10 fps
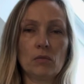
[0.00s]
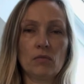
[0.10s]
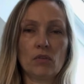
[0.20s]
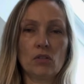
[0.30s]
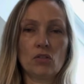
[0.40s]

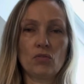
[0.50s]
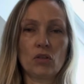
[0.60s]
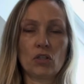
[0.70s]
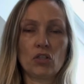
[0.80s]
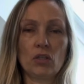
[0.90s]

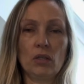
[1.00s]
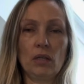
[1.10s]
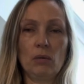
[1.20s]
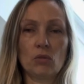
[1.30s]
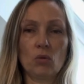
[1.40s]
construction.
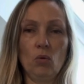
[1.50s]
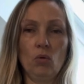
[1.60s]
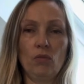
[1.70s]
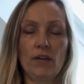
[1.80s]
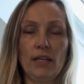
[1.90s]
It was
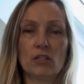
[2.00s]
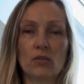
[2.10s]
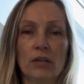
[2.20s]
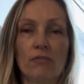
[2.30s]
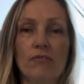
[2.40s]
all fairly
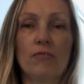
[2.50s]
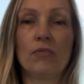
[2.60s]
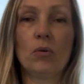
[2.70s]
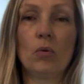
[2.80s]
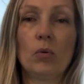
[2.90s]

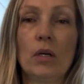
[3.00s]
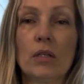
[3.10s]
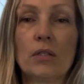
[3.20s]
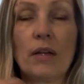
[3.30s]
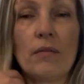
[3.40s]

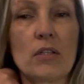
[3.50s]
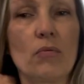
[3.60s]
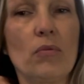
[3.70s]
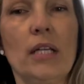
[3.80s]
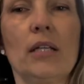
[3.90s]
straightforward. There is a
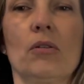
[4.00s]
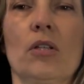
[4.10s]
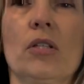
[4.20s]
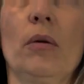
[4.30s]
really good sew